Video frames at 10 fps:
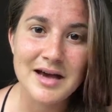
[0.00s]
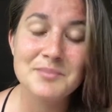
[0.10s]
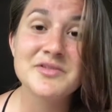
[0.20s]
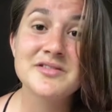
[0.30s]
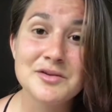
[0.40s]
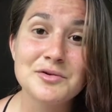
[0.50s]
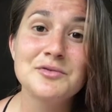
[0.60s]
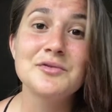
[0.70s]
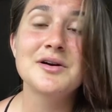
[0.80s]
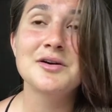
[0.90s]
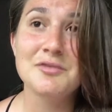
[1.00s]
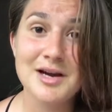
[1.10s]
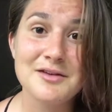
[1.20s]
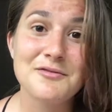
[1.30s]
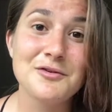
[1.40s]
I'm still
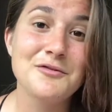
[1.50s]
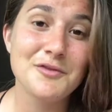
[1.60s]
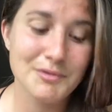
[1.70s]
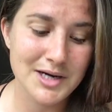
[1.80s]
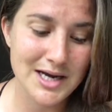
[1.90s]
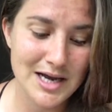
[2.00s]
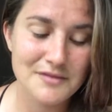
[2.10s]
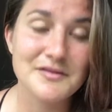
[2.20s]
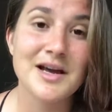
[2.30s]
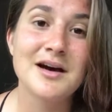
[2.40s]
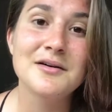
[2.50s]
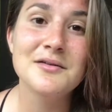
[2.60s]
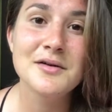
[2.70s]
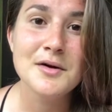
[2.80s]
grateful for what I have now.